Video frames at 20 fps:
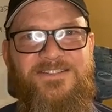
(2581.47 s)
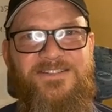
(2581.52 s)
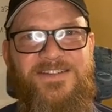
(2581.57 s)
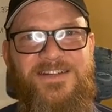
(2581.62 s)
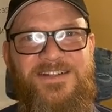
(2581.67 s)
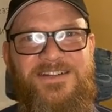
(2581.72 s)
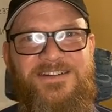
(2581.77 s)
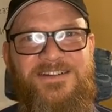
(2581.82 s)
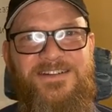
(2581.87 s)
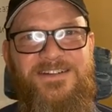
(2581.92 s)
training
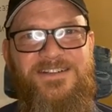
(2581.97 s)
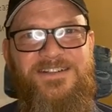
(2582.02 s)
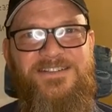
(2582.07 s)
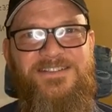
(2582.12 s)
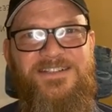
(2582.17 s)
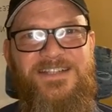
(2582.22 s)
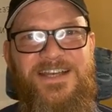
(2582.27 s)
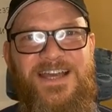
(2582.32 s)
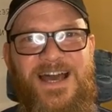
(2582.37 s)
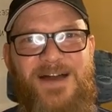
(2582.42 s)
video on
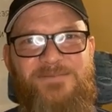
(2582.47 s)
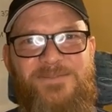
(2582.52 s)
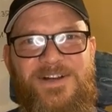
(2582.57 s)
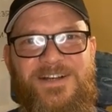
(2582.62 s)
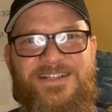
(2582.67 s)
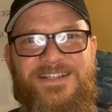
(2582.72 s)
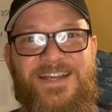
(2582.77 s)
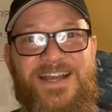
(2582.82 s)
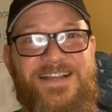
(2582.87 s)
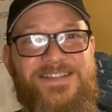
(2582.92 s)
using
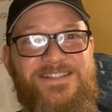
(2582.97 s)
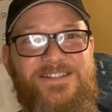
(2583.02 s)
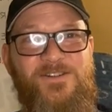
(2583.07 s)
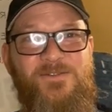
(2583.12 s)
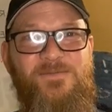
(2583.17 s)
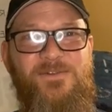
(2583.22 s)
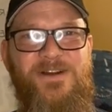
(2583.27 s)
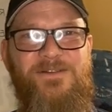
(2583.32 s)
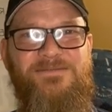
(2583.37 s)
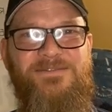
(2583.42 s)
CapCut. Yes,
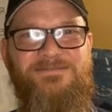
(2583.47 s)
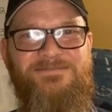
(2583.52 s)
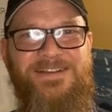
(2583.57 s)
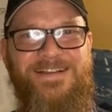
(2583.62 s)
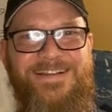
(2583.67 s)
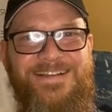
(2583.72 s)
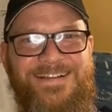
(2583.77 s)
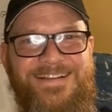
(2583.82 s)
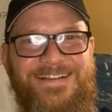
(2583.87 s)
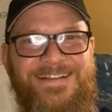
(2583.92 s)
no
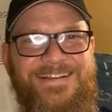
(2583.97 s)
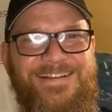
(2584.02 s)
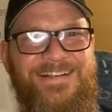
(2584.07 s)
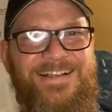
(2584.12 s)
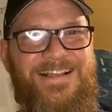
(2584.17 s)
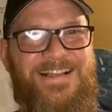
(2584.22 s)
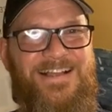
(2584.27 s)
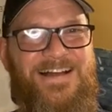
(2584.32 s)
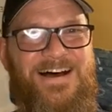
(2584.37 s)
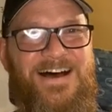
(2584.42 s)
problem.
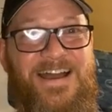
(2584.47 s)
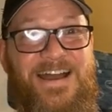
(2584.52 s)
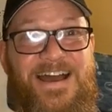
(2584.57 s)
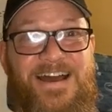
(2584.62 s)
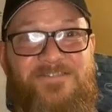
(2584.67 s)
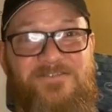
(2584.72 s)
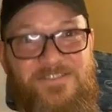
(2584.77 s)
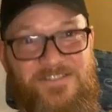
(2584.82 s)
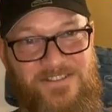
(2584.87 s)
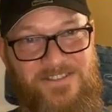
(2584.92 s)
I
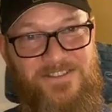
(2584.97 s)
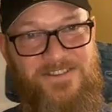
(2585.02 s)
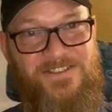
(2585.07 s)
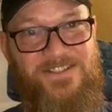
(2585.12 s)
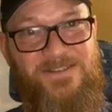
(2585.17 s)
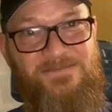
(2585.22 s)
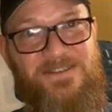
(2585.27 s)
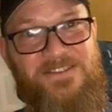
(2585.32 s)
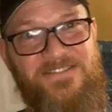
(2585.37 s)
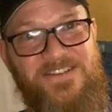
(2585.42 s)
have one of
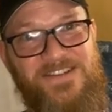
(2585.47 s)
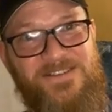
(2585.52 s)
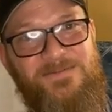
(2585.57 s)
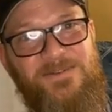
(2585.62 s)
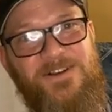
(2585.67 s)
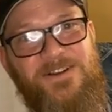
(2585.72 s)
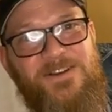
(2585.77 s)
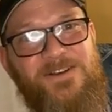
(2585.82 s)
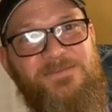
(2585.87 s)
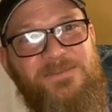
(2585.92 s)
those on my
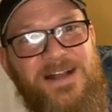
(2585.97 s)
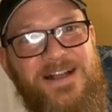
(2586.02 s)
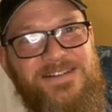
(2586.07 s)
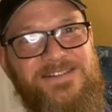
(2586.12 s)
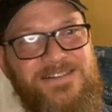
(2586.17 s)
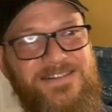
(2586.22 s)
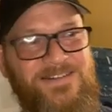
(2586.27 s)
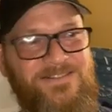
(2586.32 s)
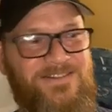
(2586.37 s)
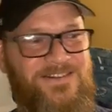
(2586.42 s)
Facebook group,
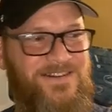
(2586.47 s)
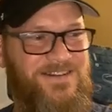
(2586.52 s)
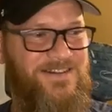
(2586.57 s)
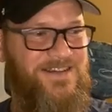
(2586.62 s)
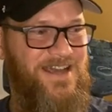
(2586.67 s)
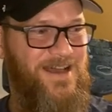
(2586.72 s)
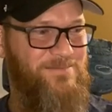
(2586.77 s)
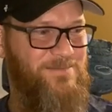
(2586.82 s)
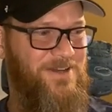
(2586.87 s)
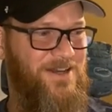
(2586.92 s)
actually, one
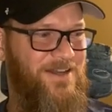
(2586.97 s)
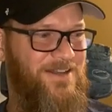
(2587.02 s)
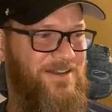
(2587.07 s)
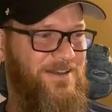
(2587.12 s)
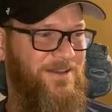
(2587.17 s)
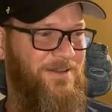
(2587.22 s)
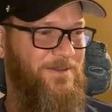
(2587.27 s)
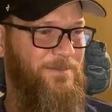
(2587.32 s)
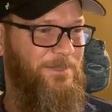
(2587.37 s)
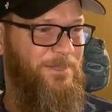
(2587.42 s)
on CapCut.
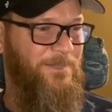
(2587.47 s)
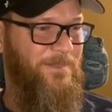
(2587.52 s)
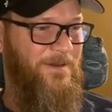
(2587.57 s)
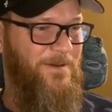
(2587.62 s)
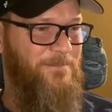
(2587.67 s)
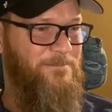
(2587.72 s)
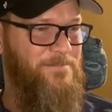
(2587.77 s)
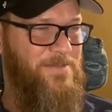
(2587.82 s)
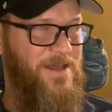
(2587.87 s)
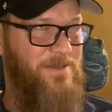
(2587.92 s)

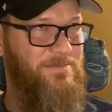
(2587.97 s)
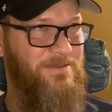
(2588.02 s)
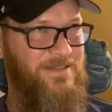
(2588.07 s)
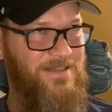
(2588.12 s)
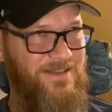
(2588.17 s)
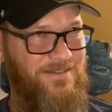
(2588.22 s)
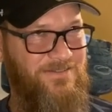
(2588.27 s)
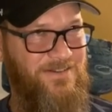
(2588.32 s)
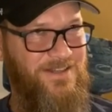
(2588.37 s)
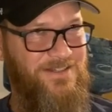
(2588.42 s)
I
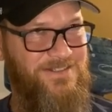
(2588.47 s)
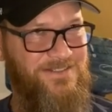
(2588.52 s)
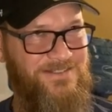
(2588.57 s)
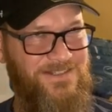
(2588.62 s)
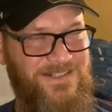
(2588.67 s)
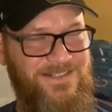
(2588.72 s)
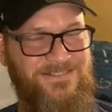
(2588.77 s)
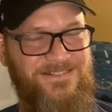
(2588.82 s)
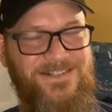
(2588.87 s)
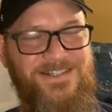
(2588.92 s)
believe I
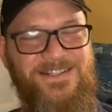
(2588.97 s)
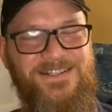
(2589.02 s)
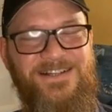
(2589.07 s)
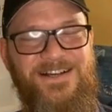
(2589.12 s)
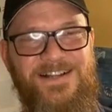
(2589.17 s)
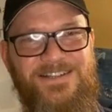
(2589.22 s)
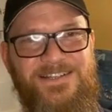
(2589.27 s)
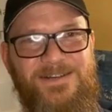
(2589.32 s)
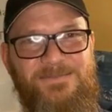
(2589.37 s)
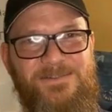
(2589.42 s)
do anyway.
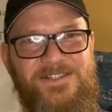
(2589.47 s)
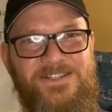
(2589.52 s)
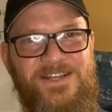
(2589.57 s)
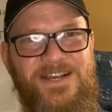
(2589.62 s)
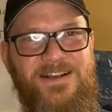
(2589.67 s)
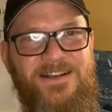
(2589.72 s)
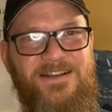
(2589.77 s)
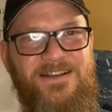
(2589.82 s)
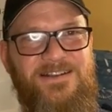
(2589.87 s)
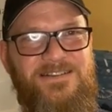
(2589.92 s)
I'll double
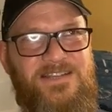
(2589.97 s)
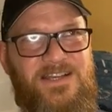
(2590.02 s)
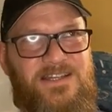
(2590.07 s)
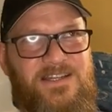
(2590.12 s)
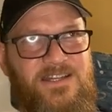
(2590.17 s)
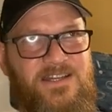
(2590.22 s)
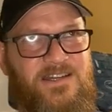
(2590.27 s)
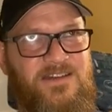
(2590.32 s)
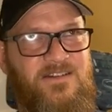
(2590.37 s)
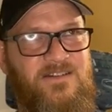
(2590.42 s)
check, because
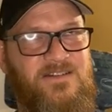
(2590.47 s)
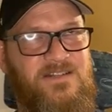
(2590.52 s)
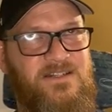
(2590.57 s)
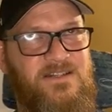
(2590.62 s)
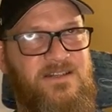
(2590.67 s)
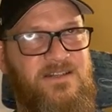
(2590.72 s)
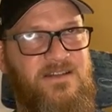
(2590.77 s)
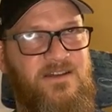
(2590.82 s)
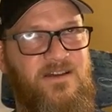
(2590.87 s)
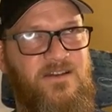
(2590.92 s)
I did it on
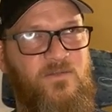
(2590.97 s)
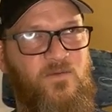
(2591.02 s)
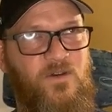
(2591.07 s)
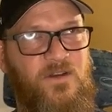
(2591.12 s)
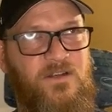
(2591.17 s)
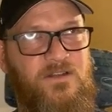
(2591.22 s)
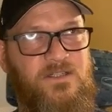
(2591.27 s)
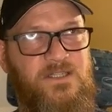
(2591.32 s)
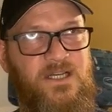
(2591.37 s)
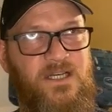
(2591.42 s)

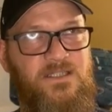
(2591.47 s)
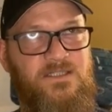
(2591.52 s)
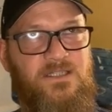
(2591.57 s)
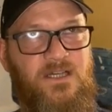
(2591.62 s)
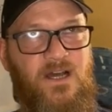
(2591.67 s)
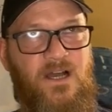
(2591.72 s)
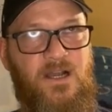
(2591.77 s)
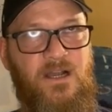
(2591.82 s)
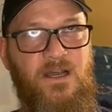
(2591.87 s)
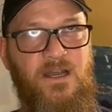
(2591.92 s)
one on
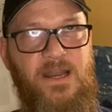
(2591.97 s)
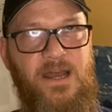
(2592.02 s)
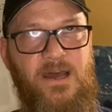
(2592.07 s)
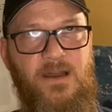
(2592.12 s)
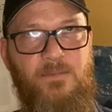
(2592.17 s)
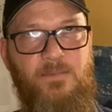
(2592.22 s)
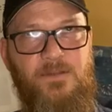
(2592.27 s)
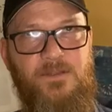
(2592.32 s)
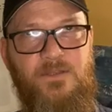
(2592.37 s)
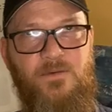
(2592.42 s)
TikTok on
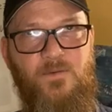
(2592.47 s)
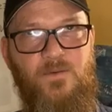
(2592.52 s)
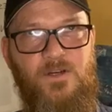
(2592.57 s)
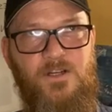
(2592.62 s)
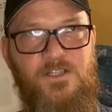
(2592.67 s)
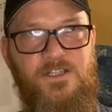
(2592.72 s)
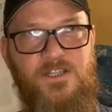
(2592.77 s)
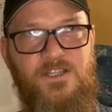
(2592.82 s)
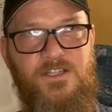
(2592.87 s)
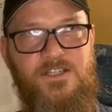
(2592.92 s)
how to put the
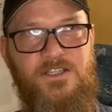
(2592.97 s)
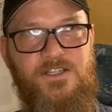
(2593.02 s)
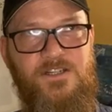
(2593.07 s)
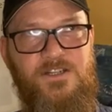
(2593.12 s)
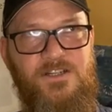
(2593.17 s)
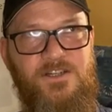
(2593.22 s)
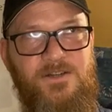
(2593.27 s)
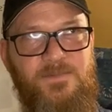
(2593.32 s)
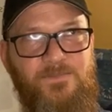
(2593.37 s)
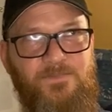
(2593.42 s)
words on the
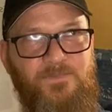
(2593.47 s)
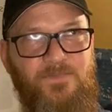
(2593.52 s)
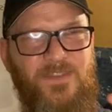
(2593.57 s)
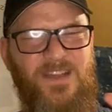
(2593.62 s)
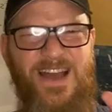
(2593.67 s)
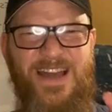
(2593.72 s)
screen.